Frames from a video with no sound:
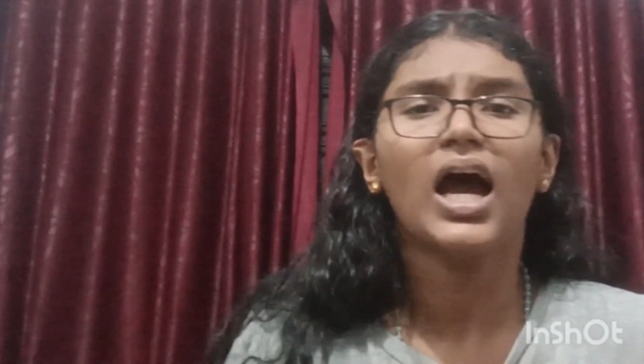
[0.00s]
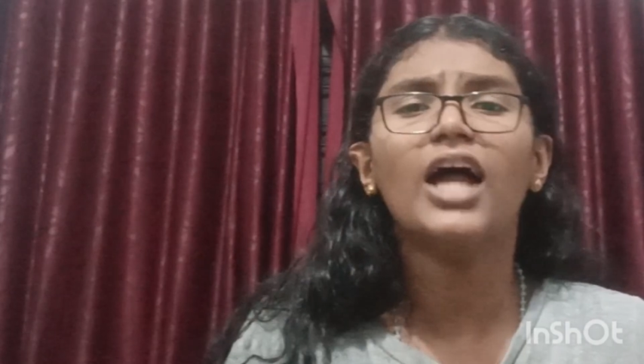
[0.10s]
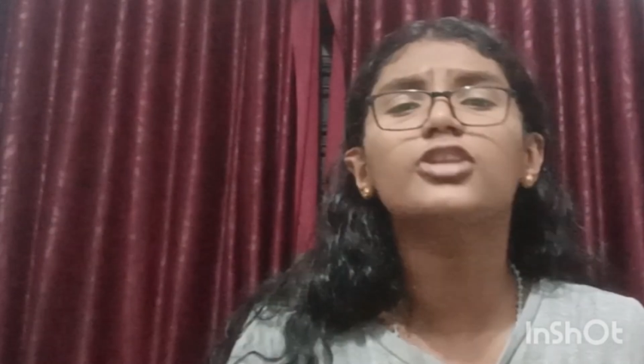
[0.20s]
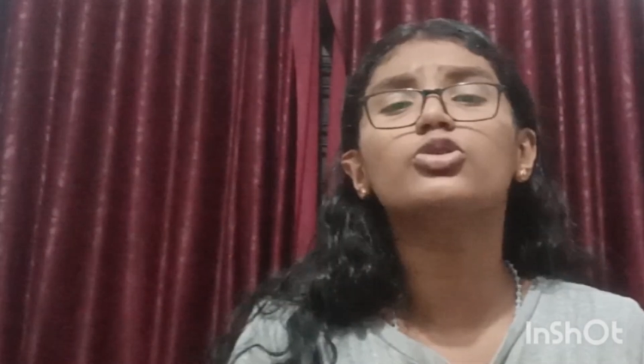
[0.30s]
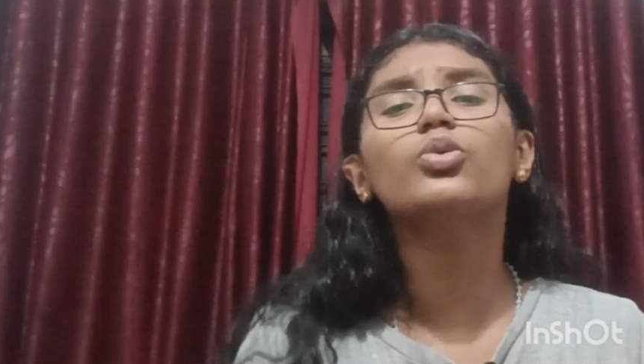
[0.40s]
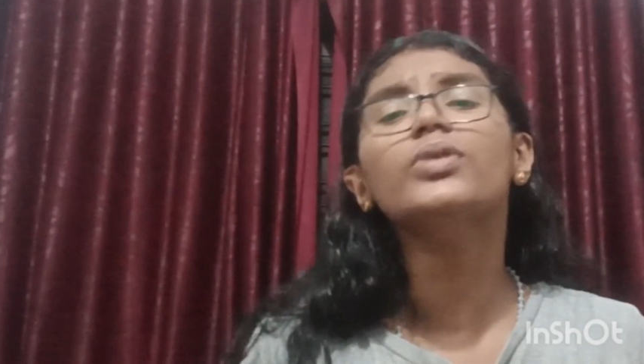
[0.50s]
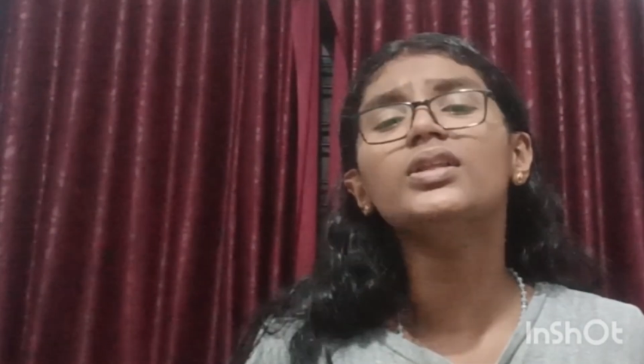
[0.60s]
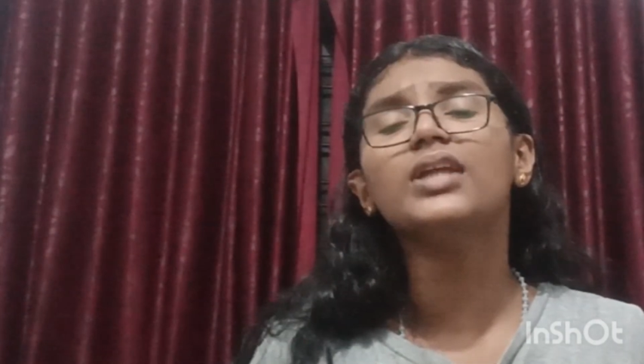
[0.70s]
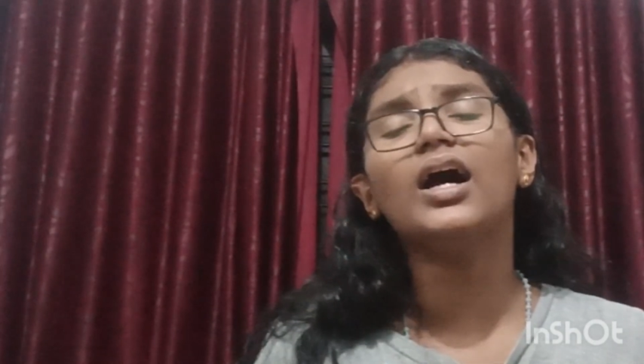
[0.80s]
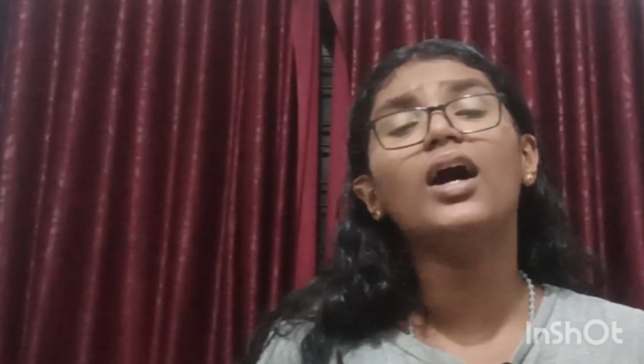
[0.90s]
And
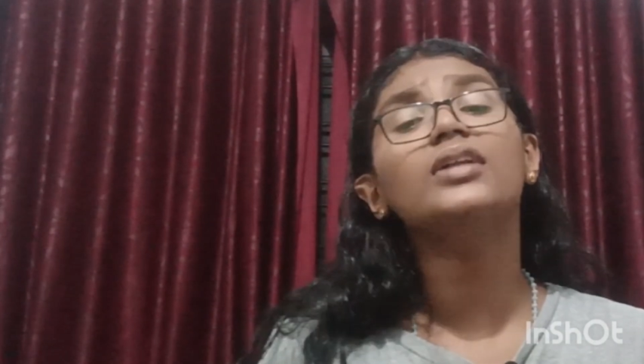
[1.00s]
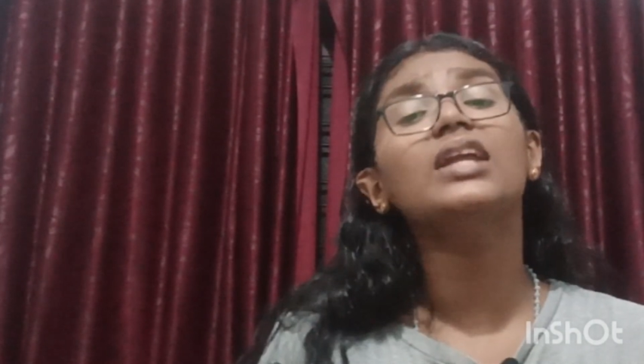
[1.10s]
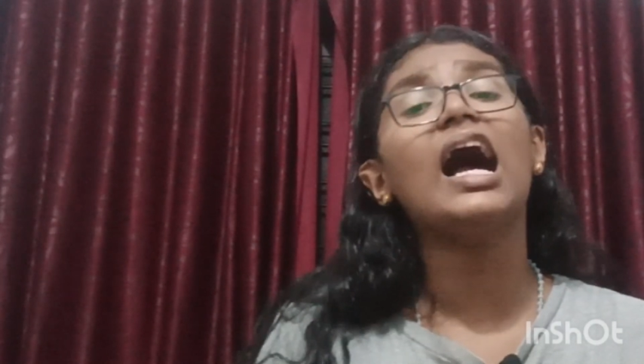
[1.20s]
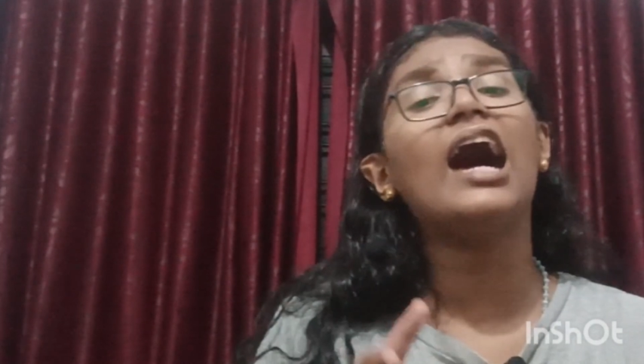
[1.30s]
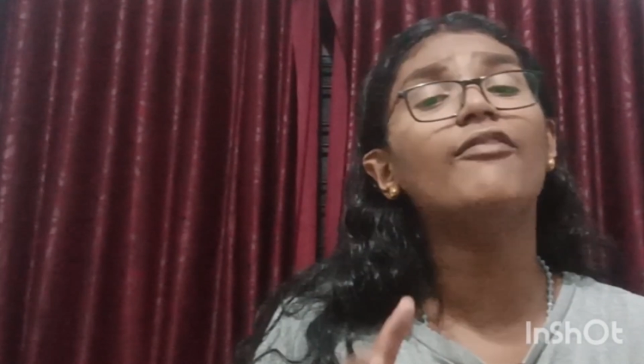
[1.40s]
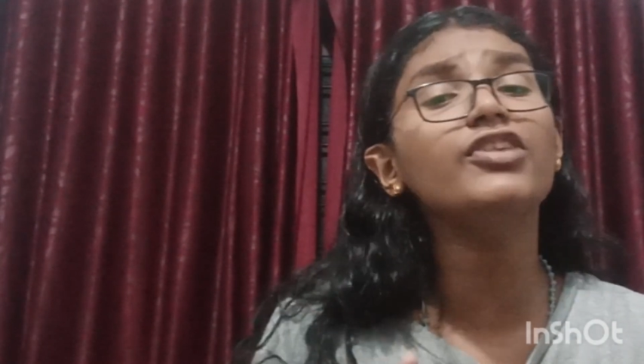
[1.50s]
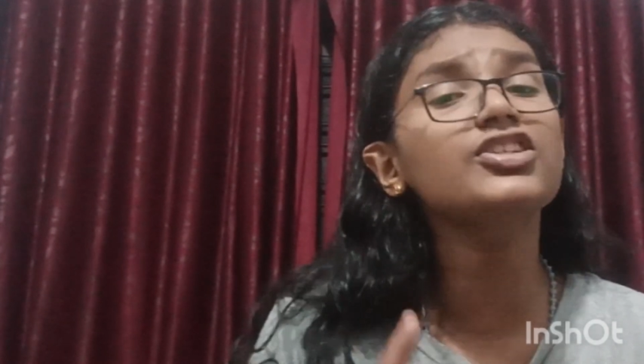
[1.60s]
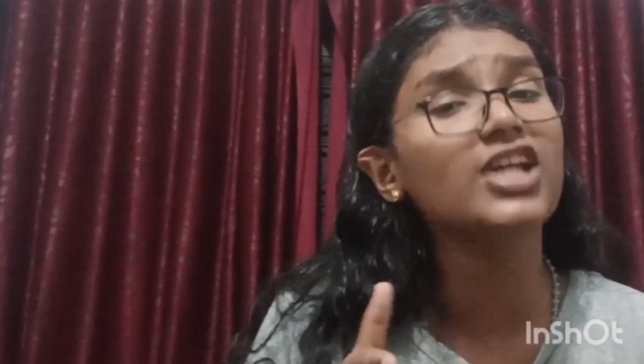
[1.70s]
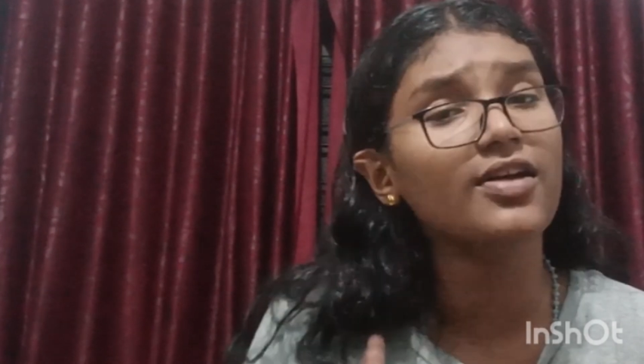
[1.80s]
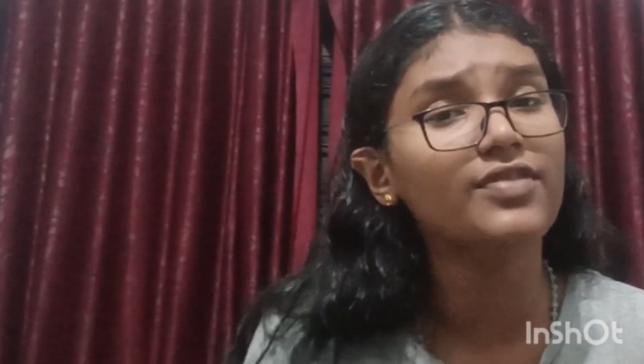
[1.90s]
going there, the
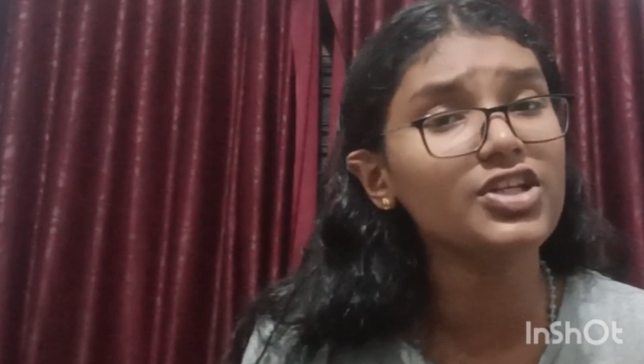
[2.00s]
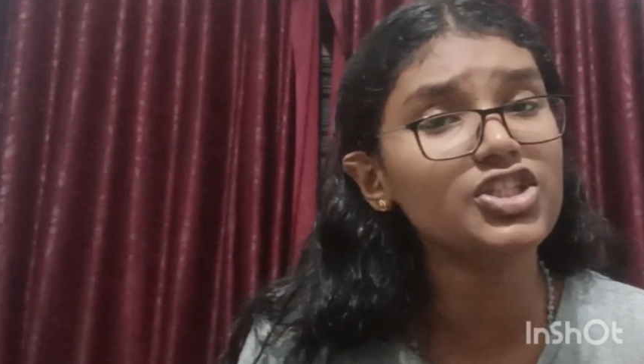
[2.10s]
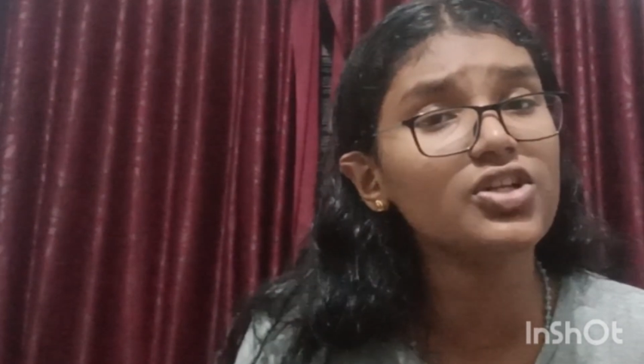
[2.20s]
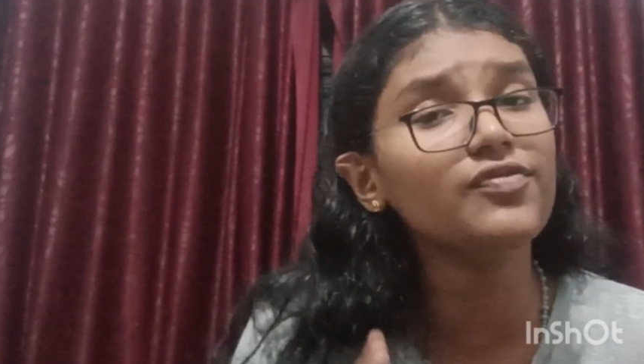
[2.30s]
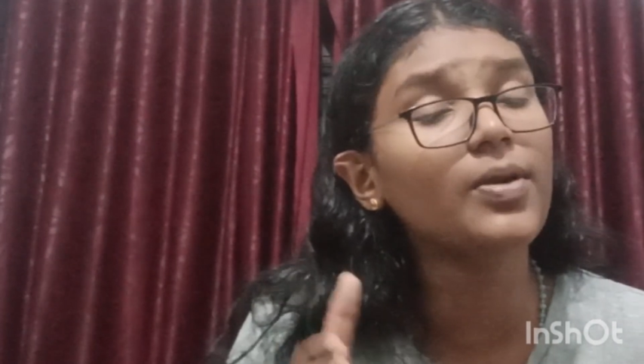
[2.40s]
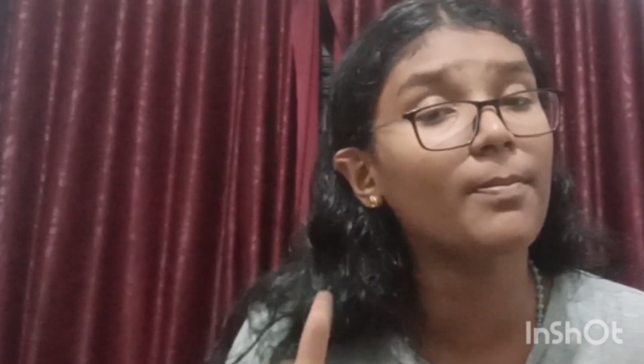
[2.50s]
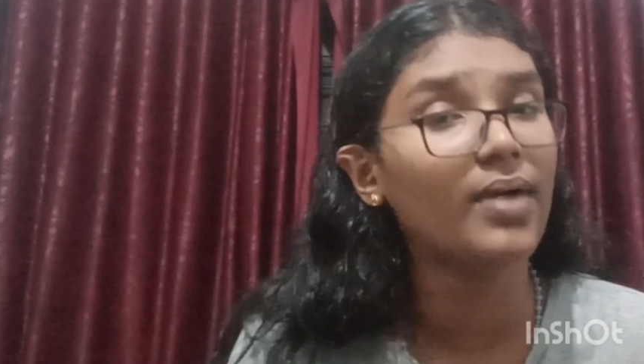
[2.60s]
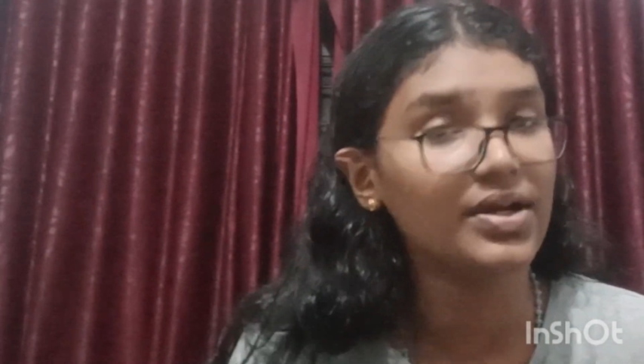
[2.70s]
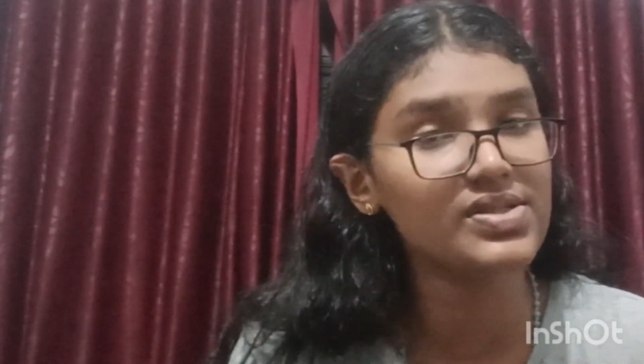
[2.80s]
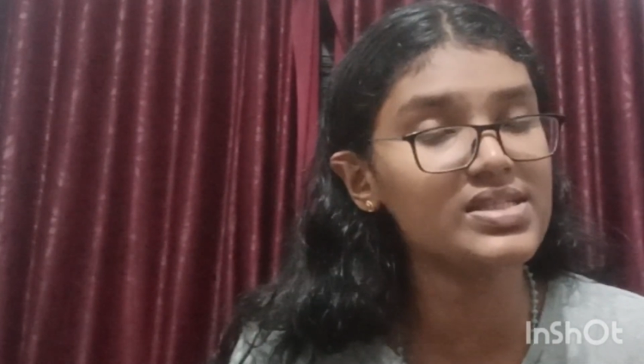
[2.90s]
average elevation of the
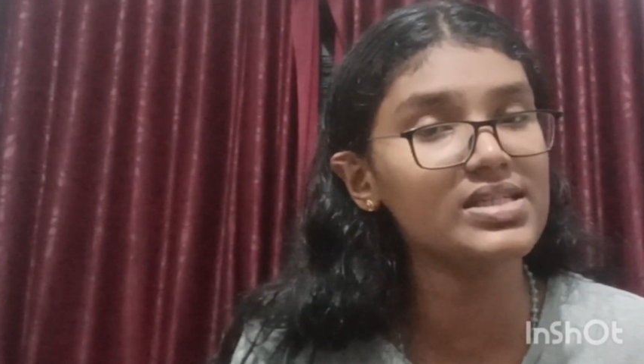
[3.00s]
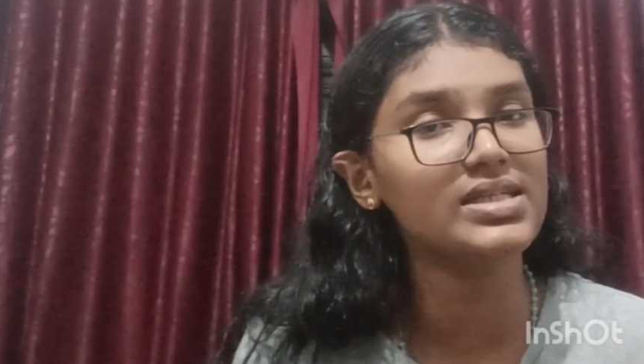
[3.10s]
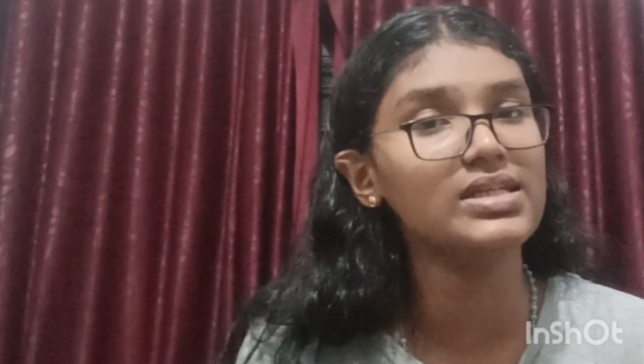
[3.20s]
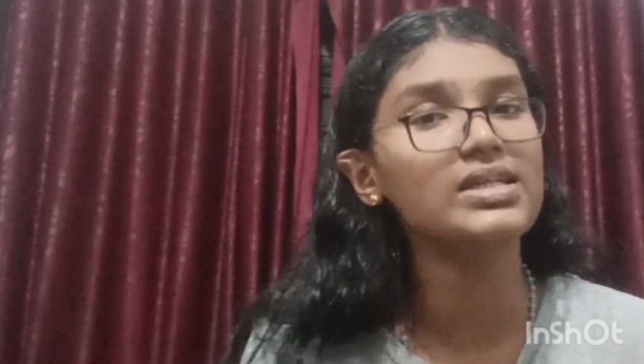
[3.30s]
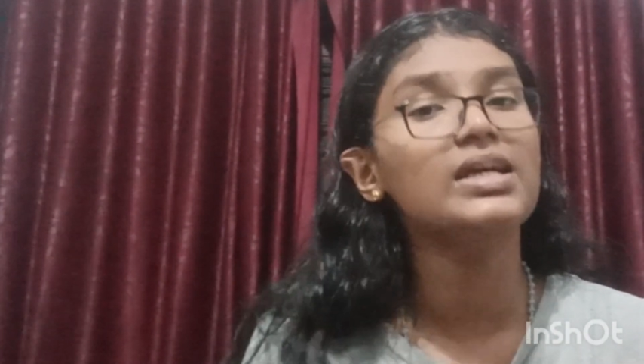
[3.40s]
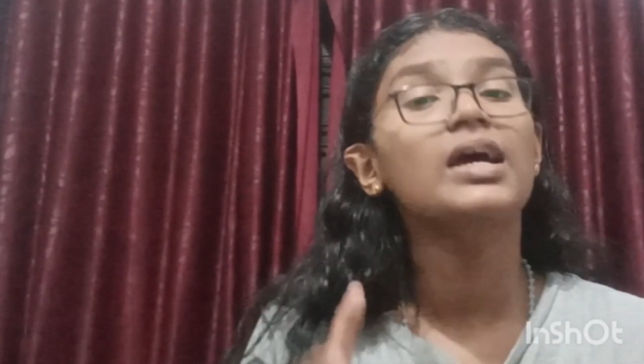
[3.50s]
Marstili